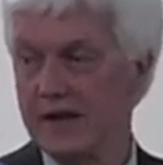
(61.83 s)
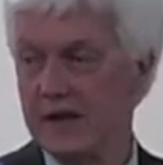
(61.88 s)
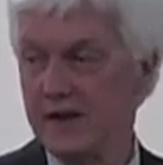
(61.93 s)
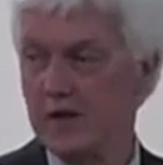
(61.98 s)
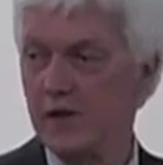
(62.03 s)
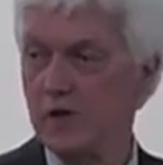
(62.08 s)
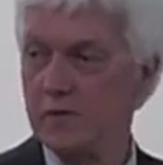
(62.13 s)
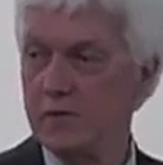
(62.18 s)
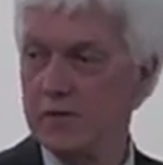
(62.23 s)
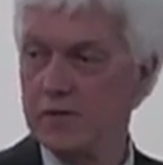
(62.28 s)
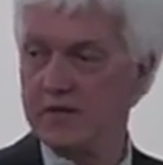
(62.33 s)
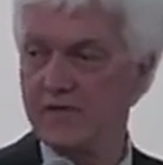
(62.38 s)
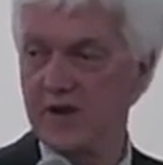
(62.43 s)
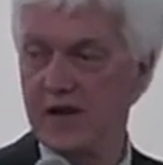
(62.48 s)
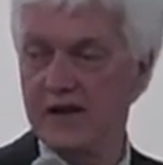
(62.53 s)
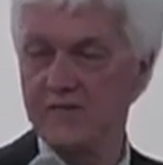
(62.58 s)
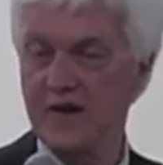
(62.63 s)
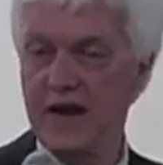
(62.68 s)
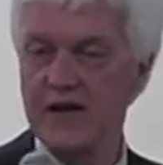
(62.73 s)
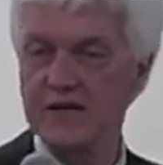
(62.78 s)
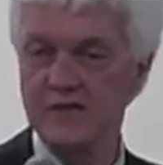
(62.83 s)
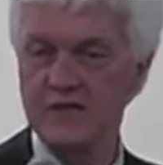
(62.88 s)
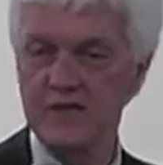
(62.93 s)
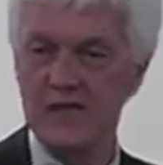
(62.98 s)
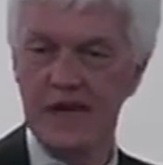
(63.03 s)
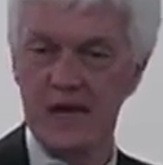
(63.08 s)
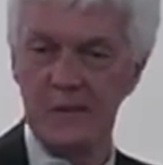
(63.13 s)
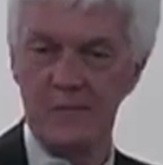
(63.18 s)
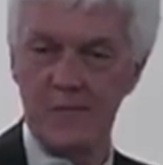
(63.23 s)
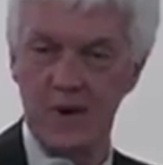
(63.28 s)
Can you believe it? I've actually
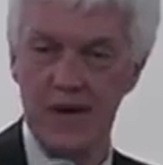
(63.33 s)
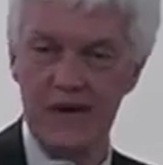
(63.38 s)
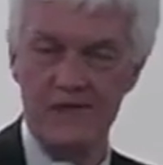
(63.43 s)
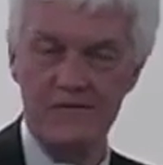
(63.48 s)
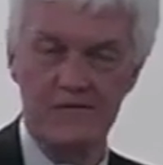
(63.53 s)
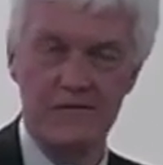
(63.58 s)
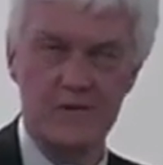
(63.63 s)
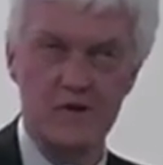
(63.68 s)
campaigned for